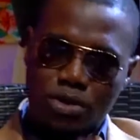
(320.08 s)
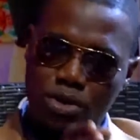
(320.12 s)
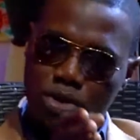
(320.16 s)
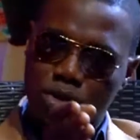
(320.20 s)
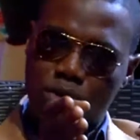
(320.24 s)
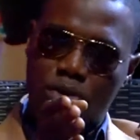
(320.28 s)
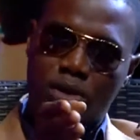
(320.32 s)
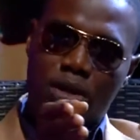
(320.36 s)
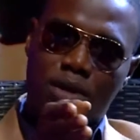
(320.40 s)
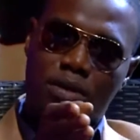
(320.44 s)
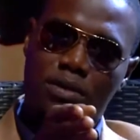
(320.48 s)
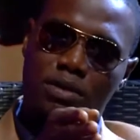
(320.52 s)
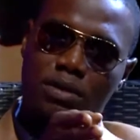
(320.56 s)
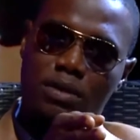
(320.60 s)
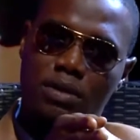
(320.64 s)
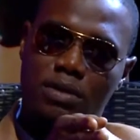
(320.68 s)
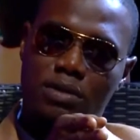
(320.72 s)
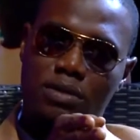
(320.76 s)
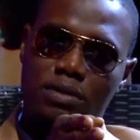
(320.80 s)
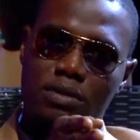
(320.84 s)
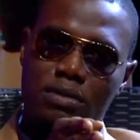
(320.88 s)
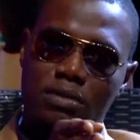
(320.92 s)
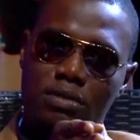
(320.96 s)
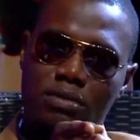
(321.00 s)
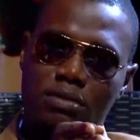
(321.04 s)
you know,
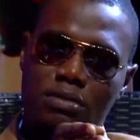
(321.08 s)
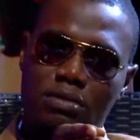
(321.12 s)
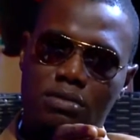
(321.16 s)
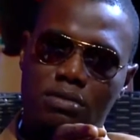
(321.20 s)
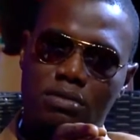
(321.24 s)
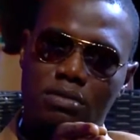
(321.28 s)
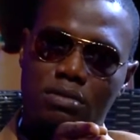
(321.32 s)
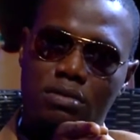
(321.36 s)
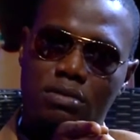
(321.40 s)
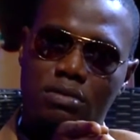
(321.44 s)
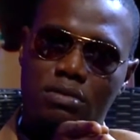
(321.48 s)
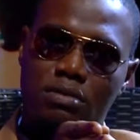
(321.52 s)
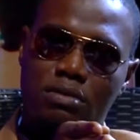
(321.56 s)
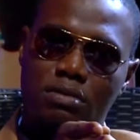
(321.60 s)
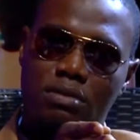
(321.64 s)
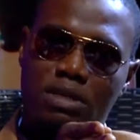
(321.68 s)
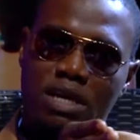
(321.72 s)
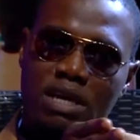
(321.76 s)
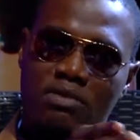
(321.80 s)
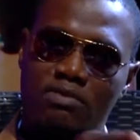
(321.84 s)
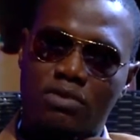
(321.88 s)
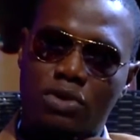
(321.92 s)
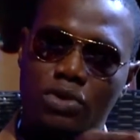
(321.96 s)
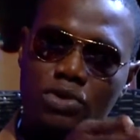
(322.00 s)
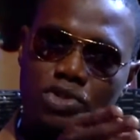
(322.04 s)

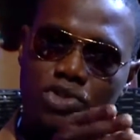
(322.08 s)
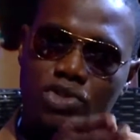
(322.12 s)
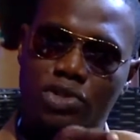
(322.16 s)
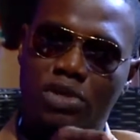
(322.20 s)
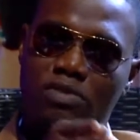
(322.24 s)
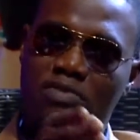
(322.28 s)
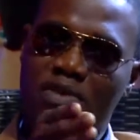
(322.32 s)
the evolution